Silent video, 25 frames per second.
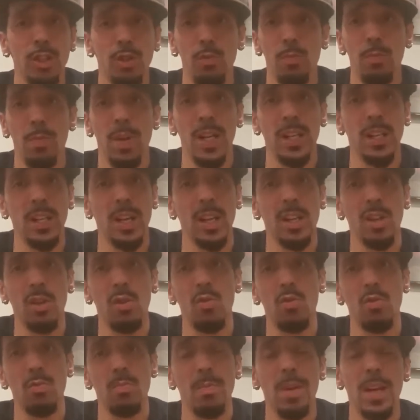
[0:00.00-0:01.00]
You might not
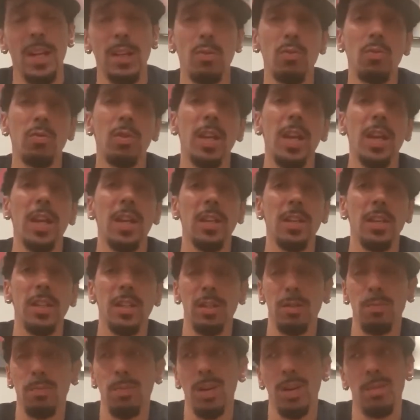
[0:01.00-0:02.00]
know who Michael Caine is,
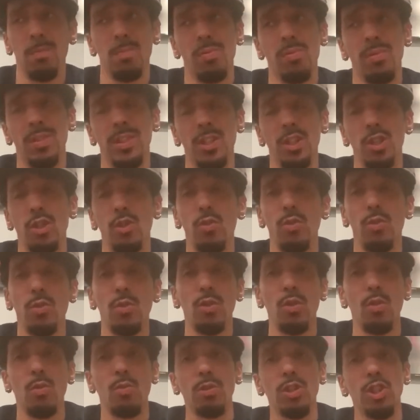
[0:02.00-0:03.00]
but I'm pretty sure you
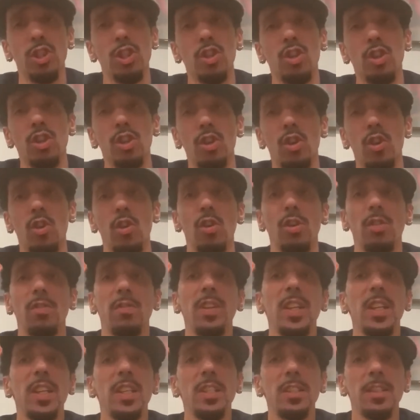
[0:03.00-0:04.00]
know who Sean
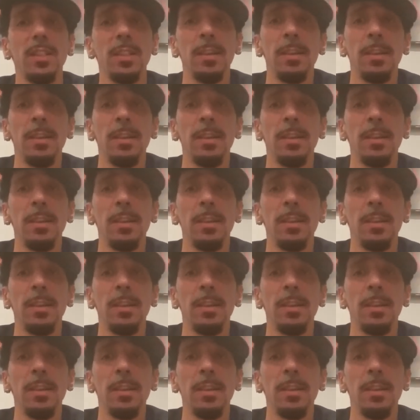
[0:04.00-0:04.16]
Connery is.